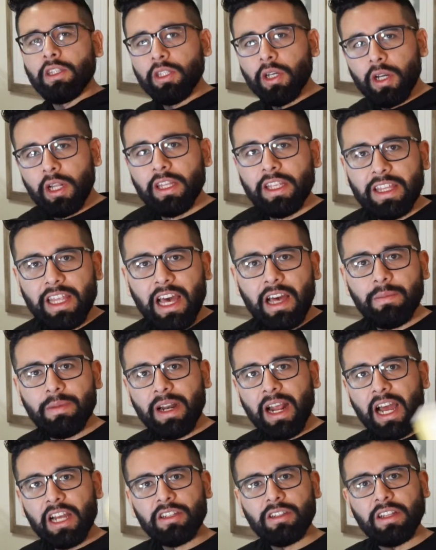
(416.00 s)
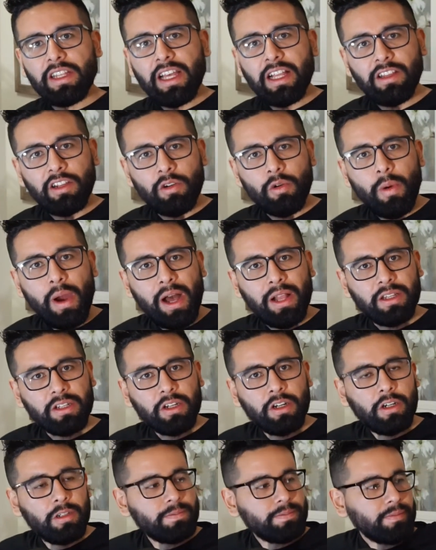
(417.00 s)
Not only that, but actually a little while
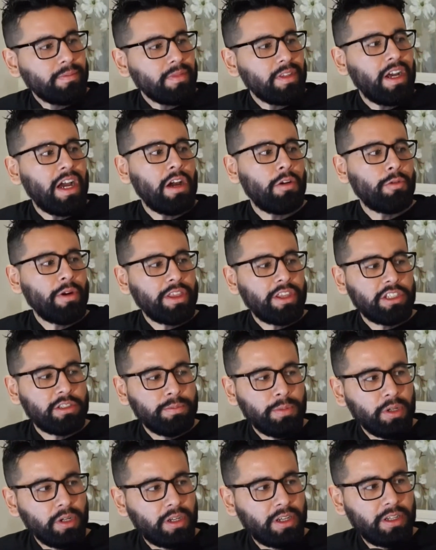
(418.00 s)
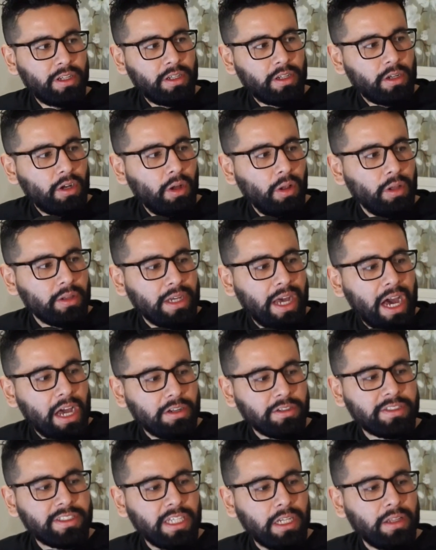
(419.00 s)
ago, I read this book called How
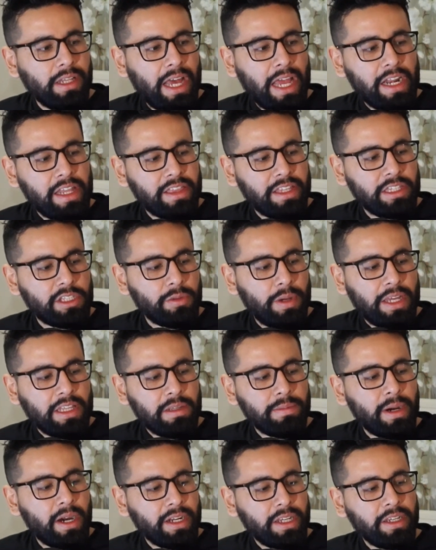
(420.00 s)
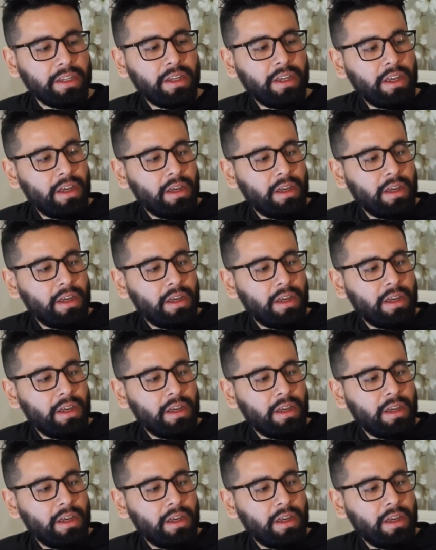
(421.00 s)
to Sell Anything to Anybody